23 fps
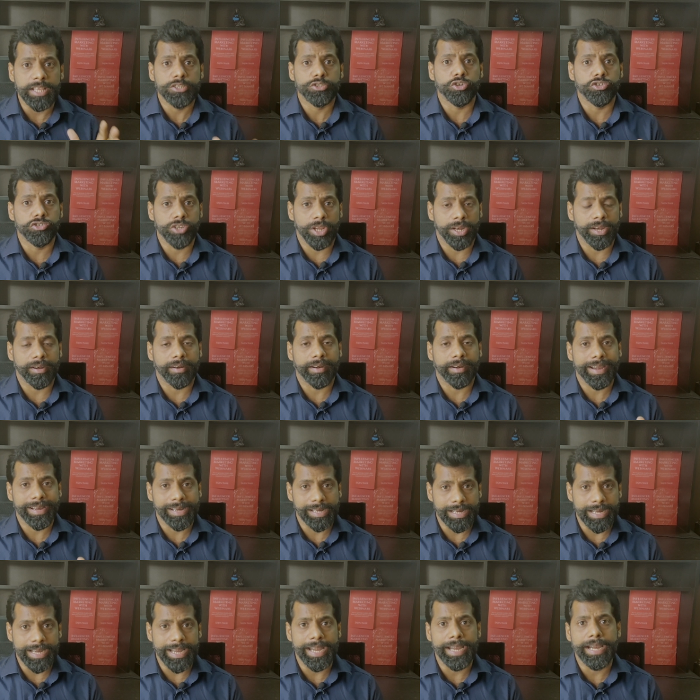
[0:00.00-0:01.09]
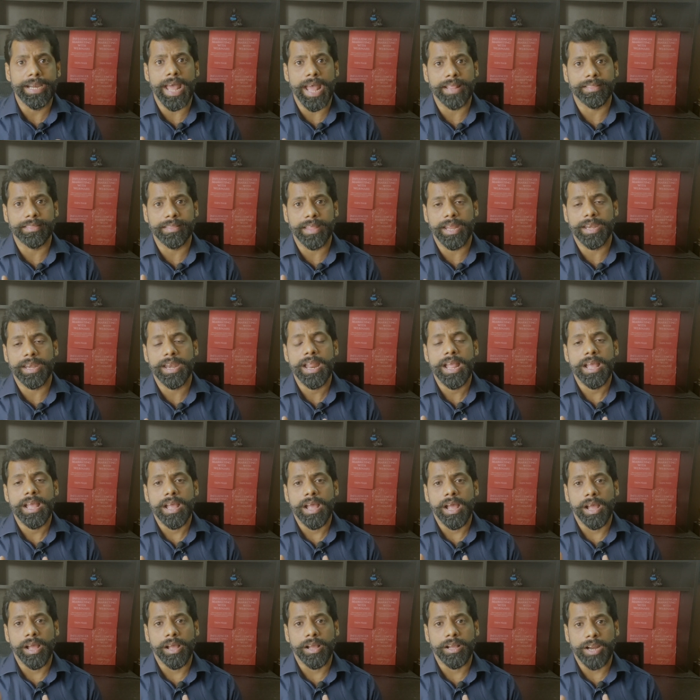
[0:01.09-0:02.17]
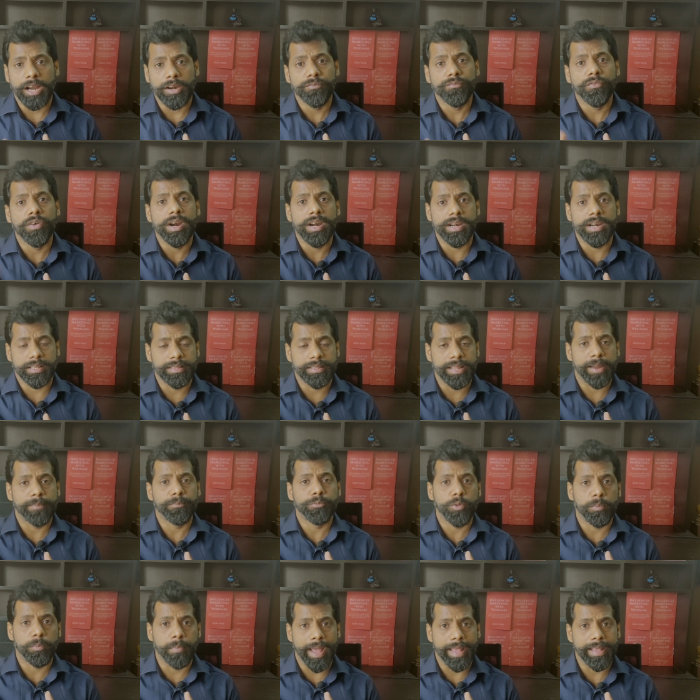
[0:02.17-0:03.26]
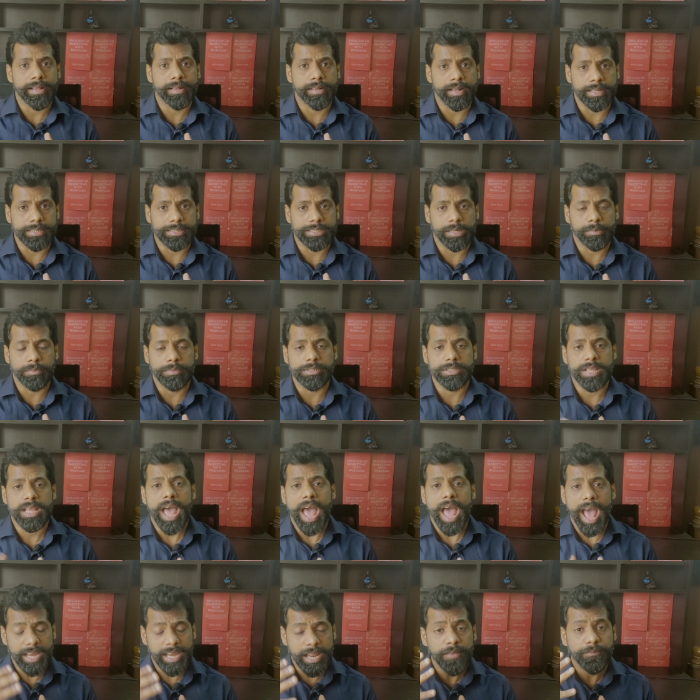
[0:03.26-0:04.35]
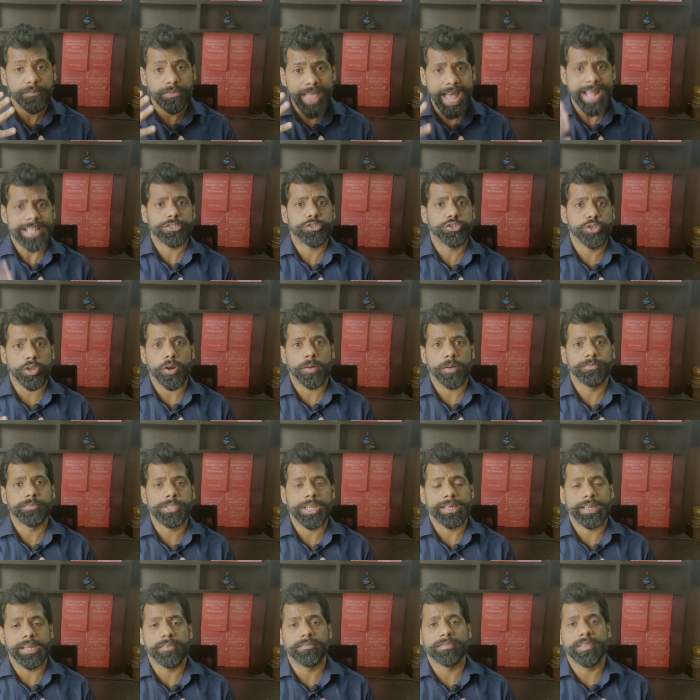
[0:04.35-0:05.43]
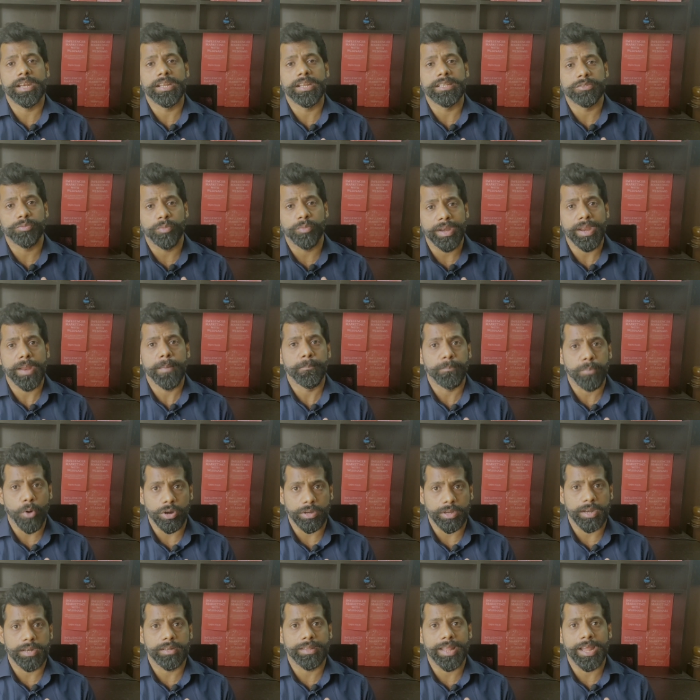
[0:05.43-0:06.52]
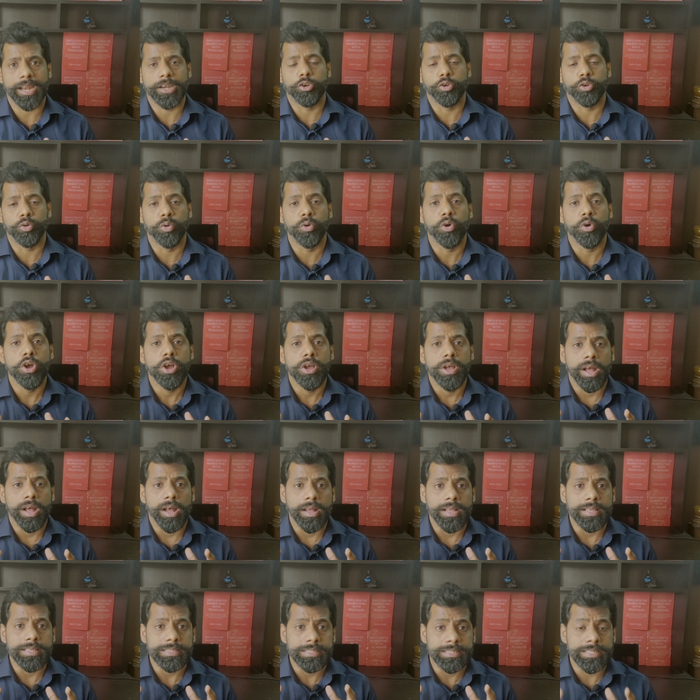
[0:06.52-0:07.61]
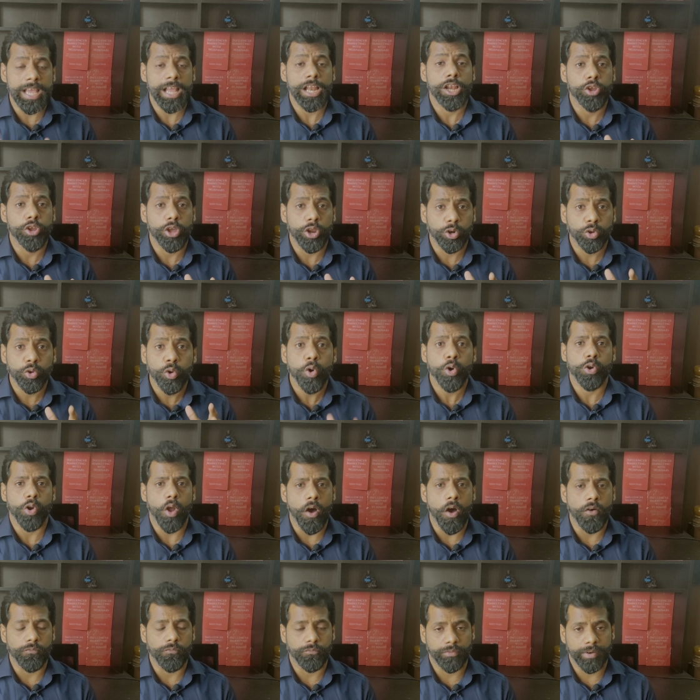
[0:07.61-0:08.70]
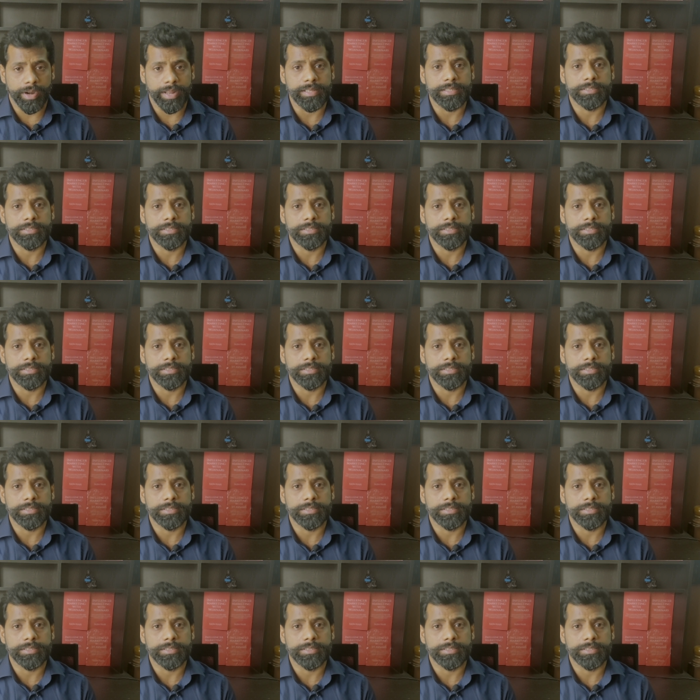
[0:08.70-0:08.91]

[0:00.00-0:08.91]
generate lead and then convert them to buying customers. And if that's your objective, then it's very important that you sell your core offerings.